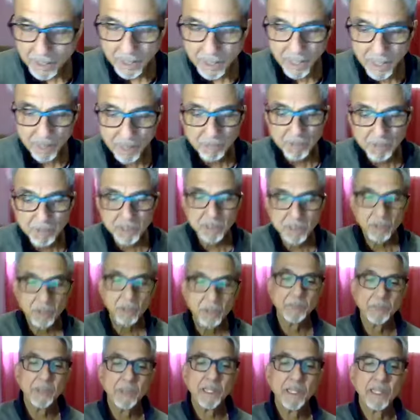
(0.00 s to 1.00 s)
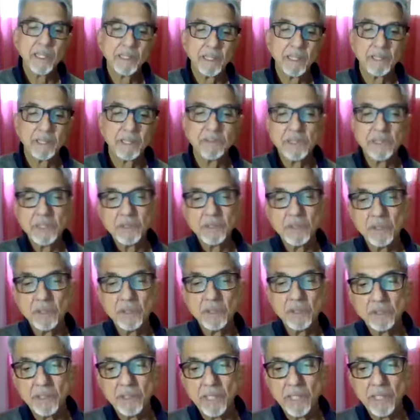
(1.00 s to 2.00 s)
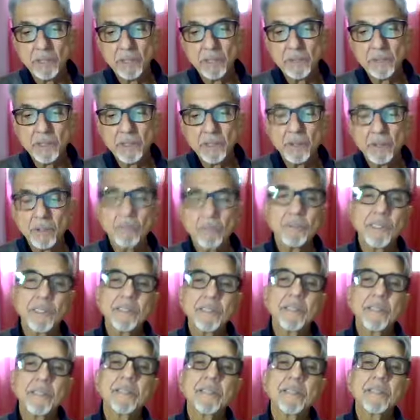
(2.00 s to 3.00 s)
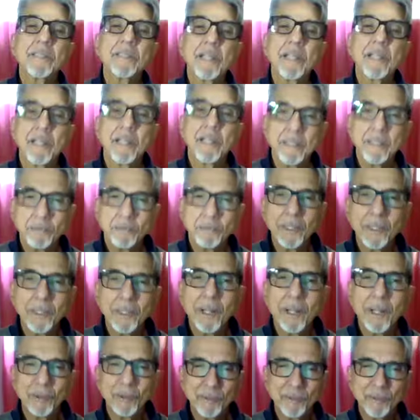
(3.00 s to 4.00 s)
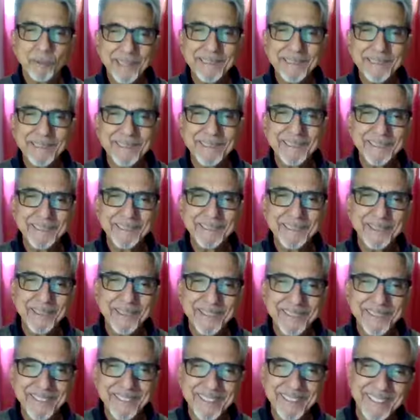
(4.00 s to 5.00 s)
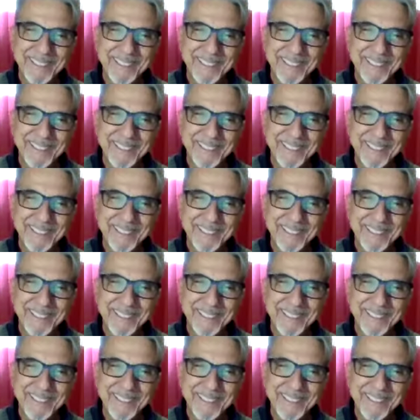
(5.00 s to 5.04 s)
I was hoping that I was going to get rid of all vasanas and live without vasanas, you know.